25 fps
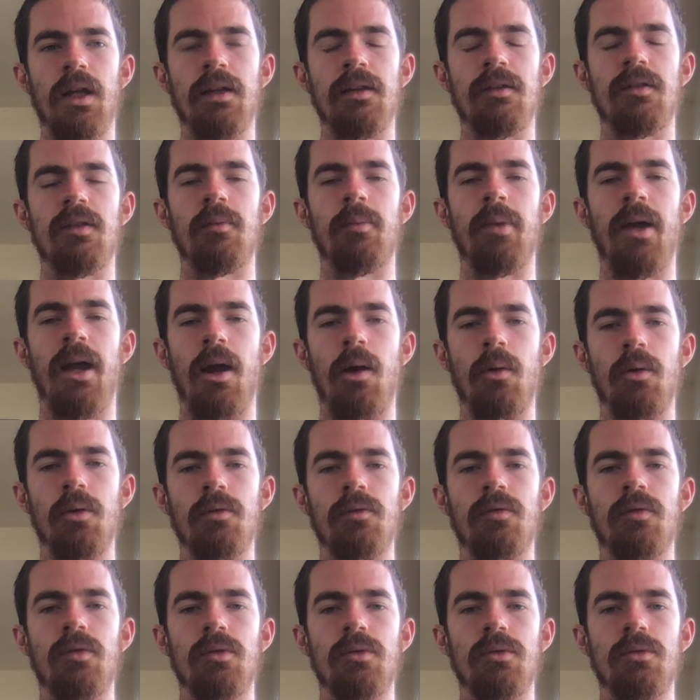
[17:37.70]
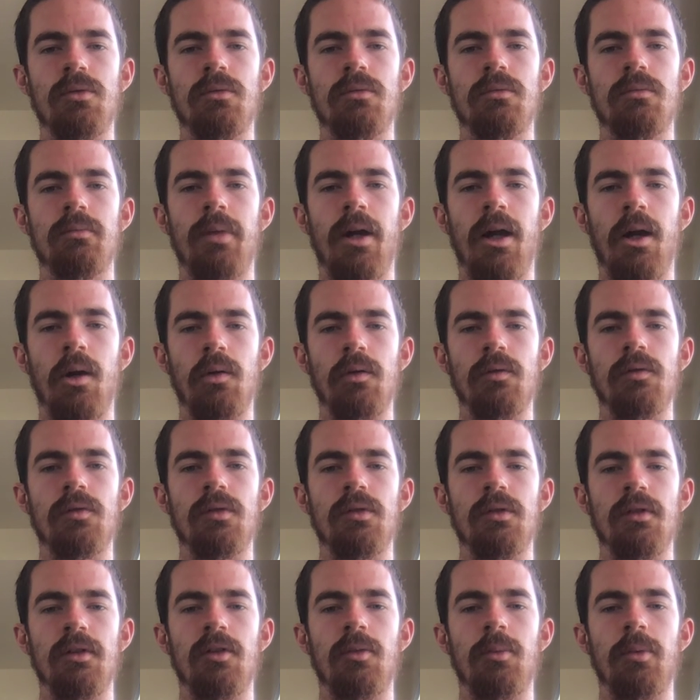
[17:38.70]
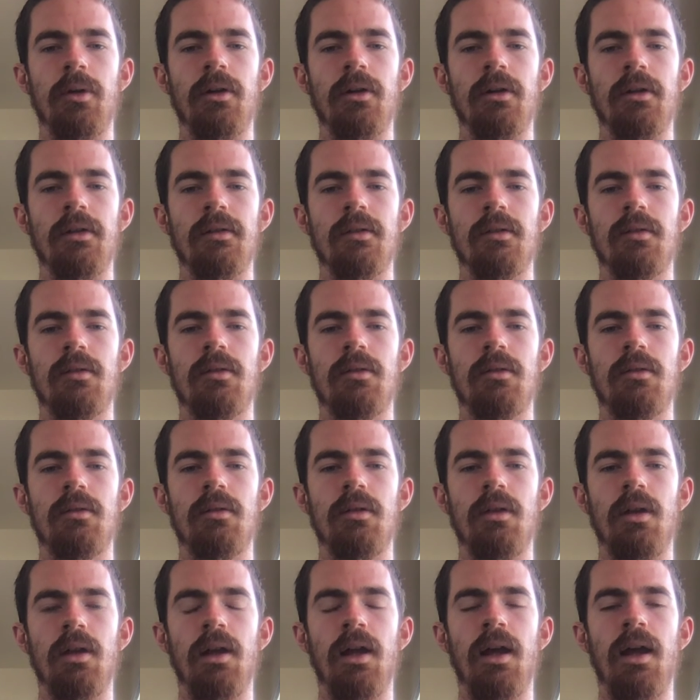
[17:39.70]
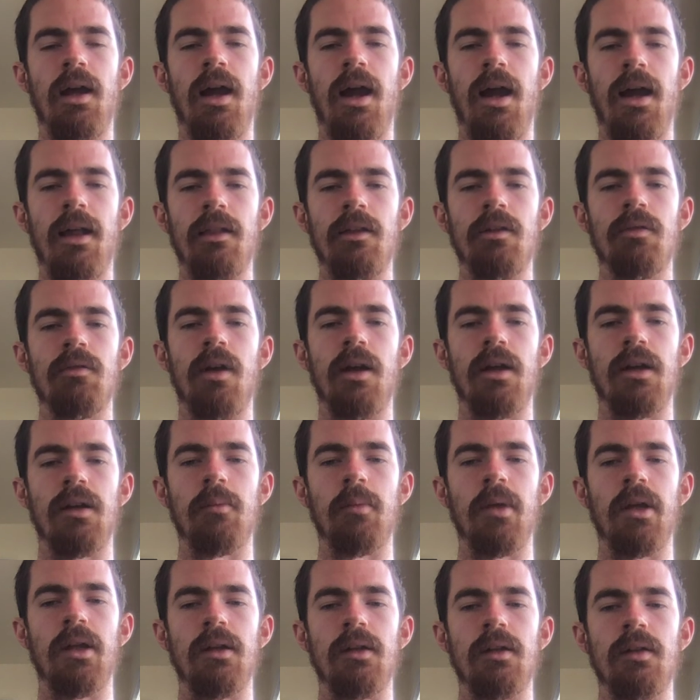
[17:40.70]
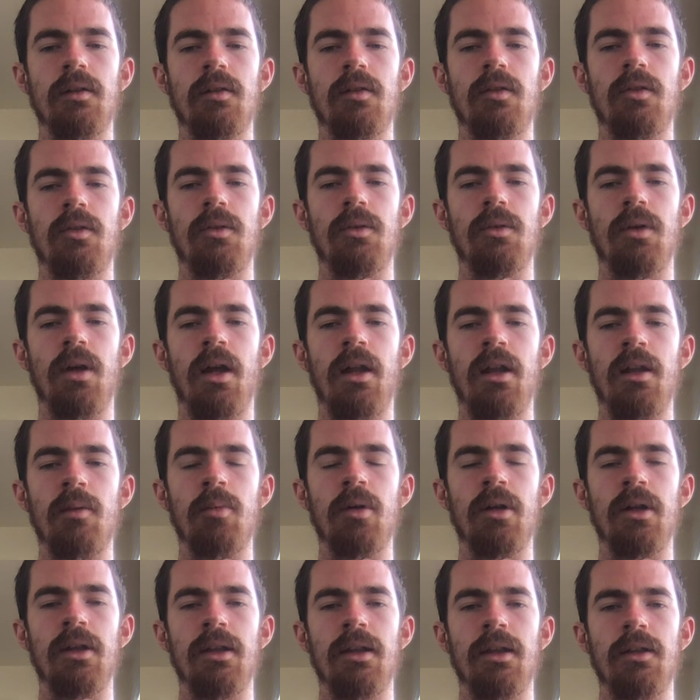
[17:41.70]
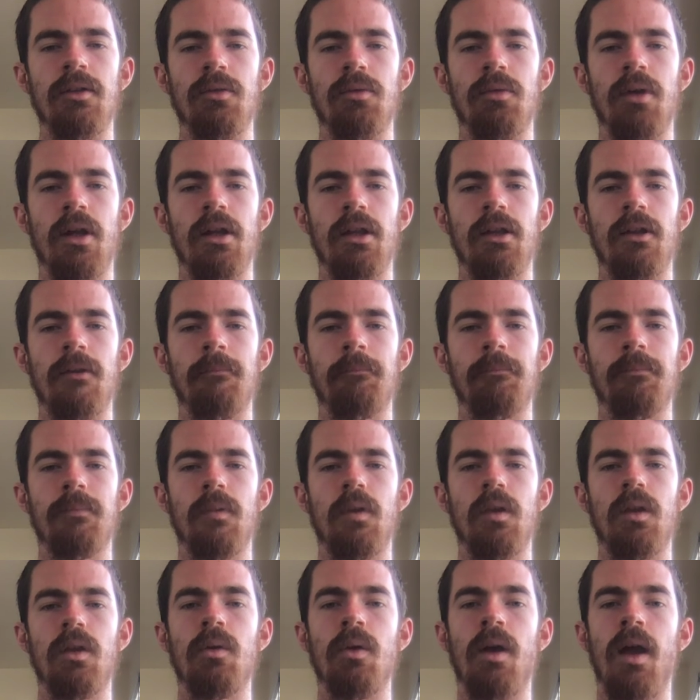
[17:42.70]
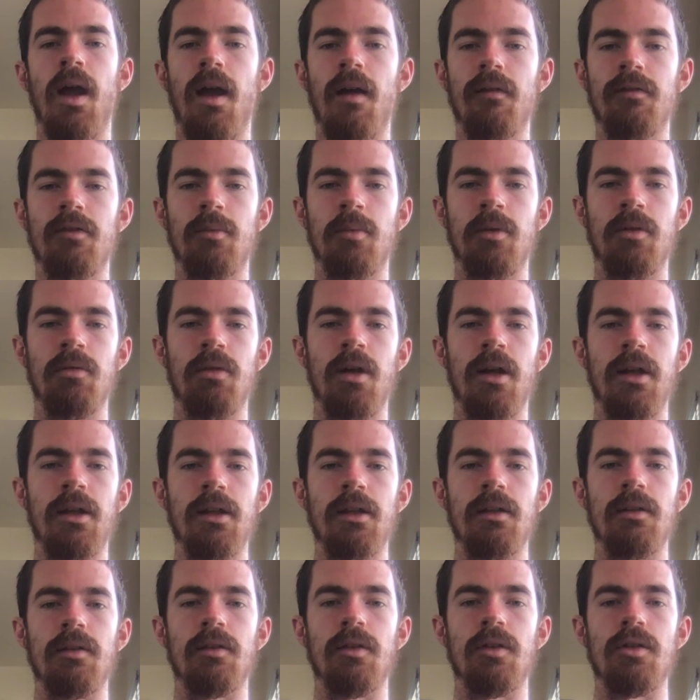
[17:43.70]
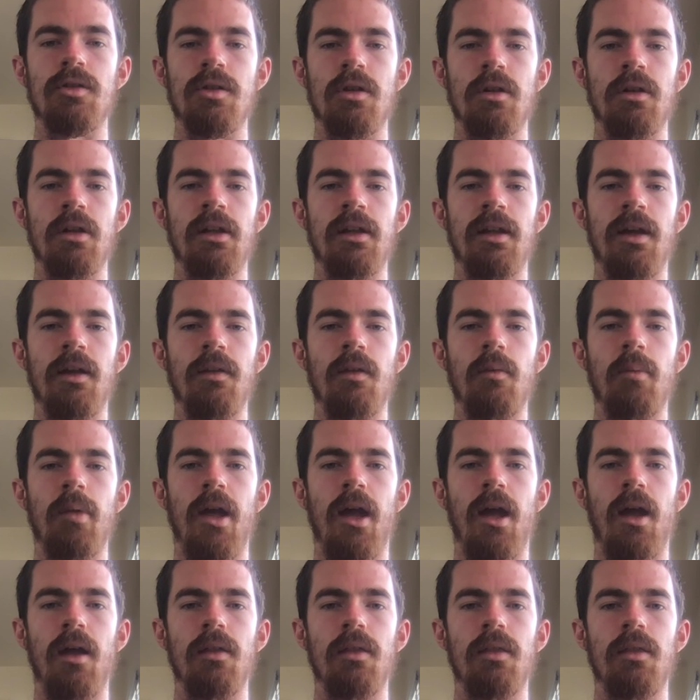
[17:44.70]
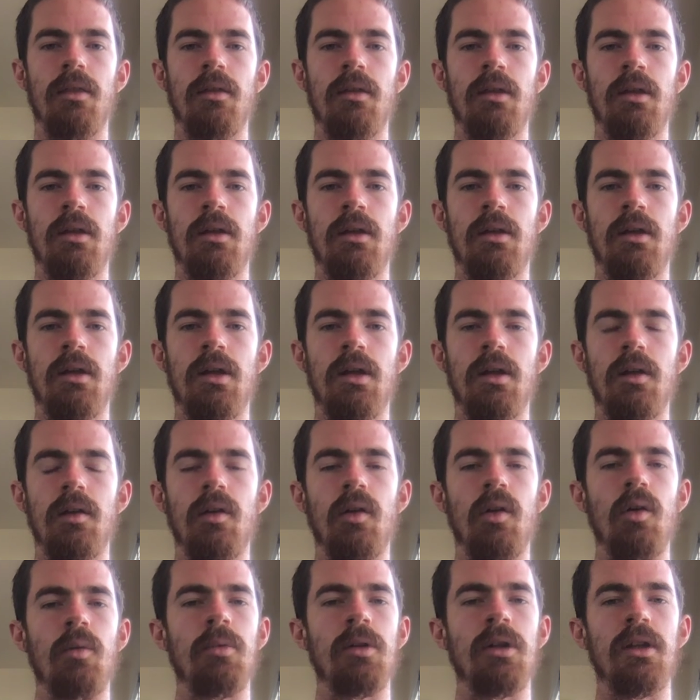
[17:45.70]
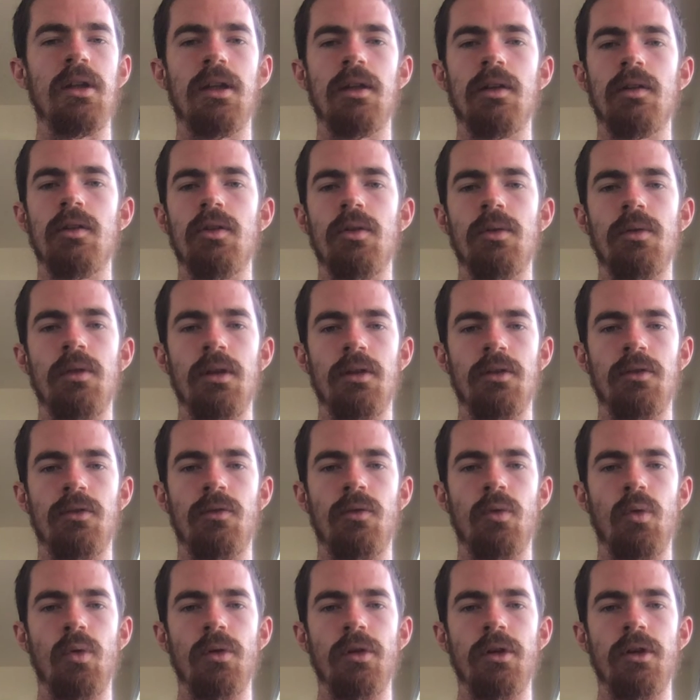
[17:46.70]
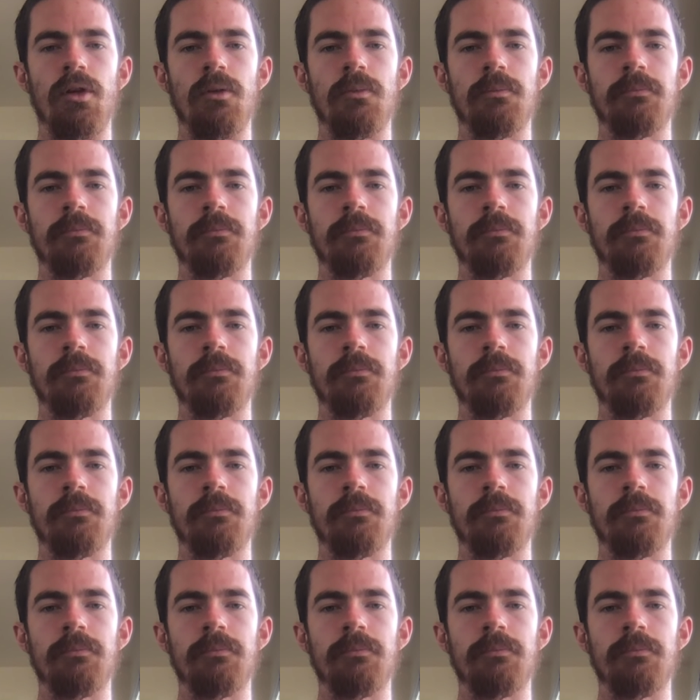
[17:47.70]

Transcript: a powerful, powerful experience, and I highly recommend it to anybody that's ready. You have to be ready to journey down the path. Nobody can do this for you.